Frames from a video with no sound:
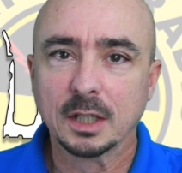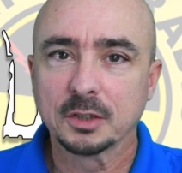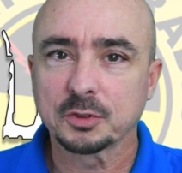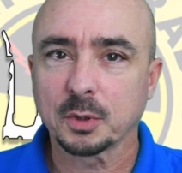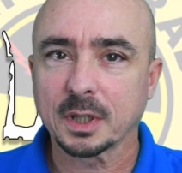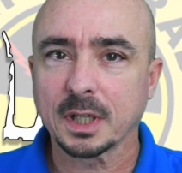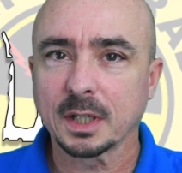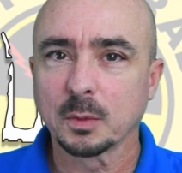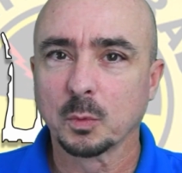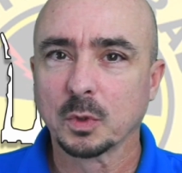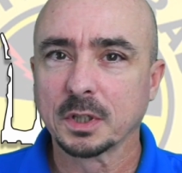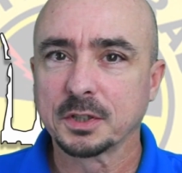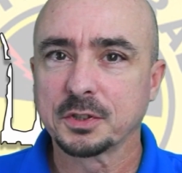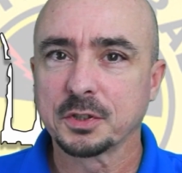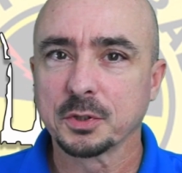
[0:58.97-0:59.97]
So I kind of
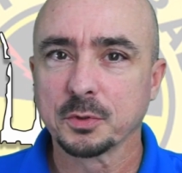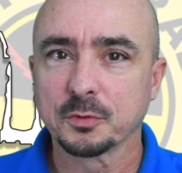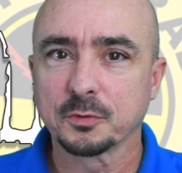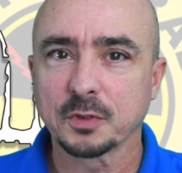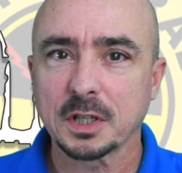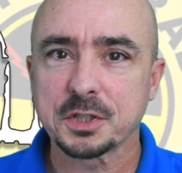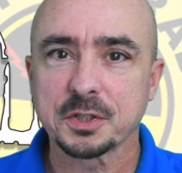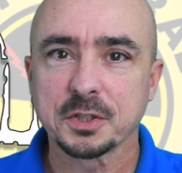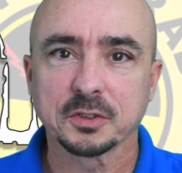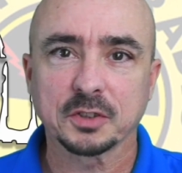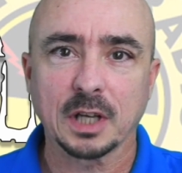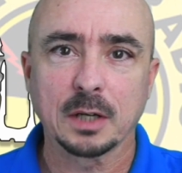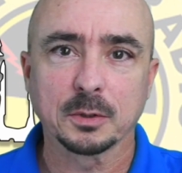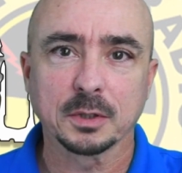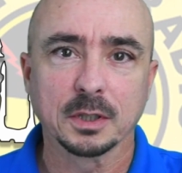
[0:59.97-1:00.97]
wanted to flesh this
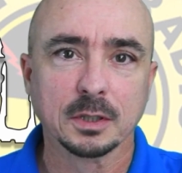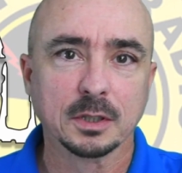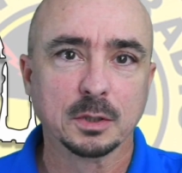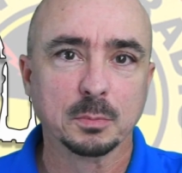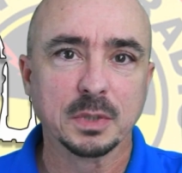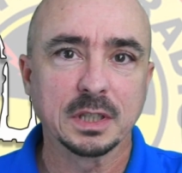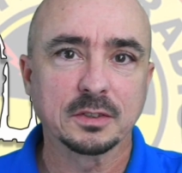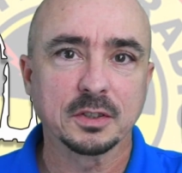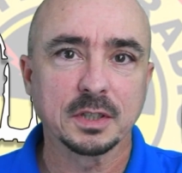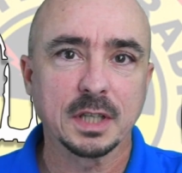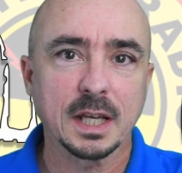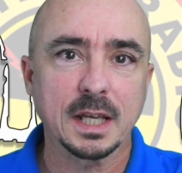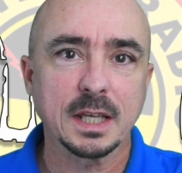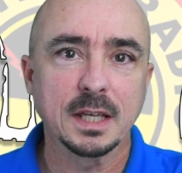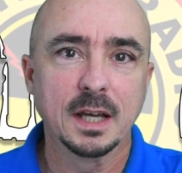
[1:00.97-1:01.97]
out a little bit
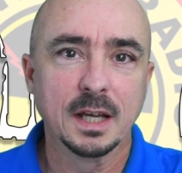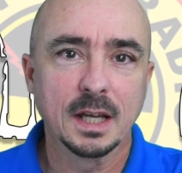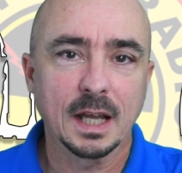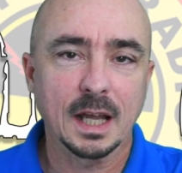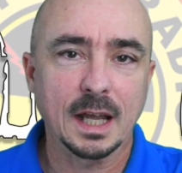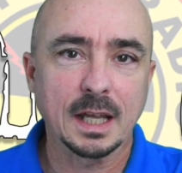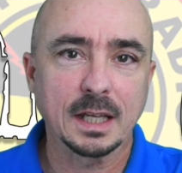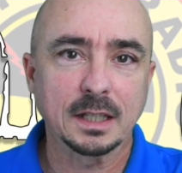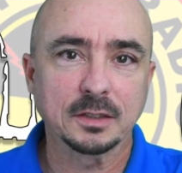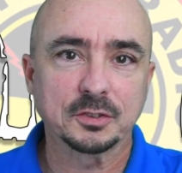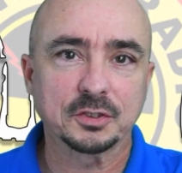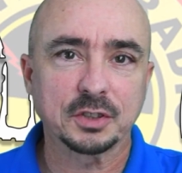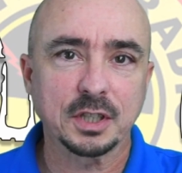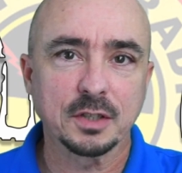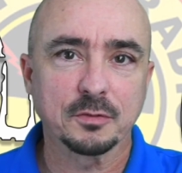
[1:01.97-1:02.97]
today and
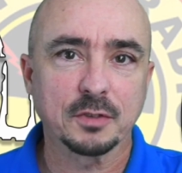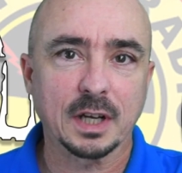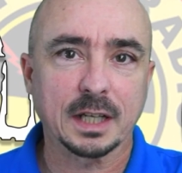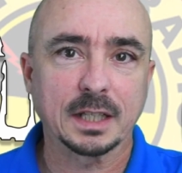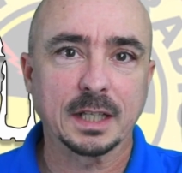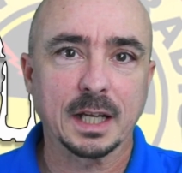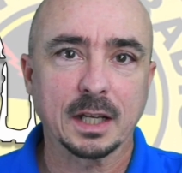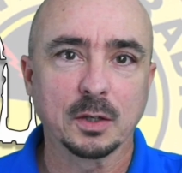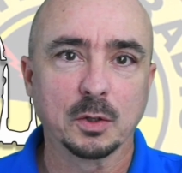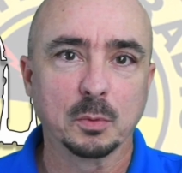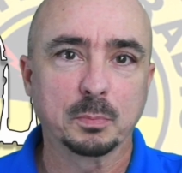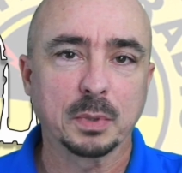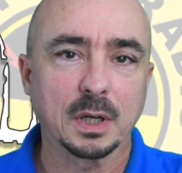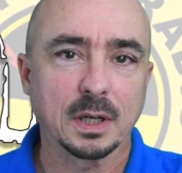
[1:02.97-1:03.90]
see if I could help